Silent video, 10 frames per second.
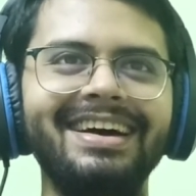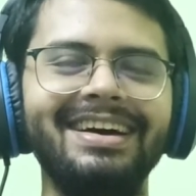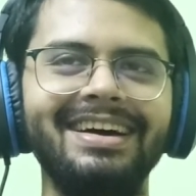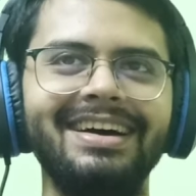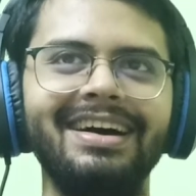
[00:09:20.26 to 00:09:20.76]

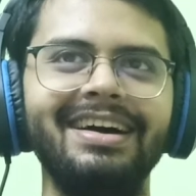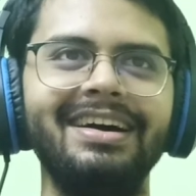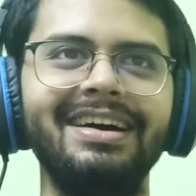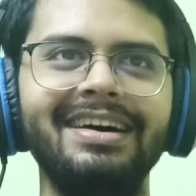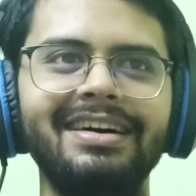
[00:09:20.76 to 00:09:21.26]

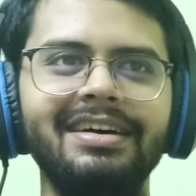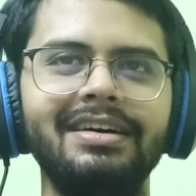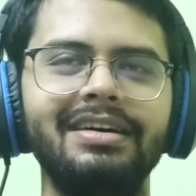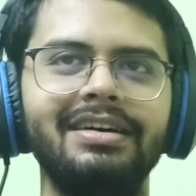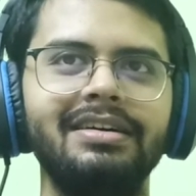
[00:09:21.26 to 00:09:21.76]

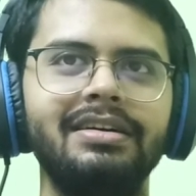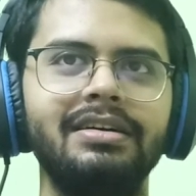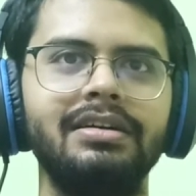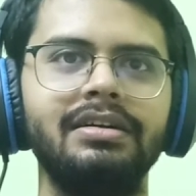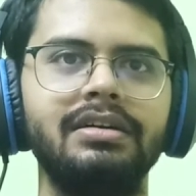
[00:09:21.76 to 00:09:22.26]

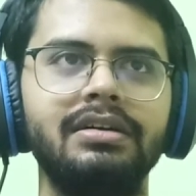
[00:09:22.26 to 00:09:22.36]
(silence)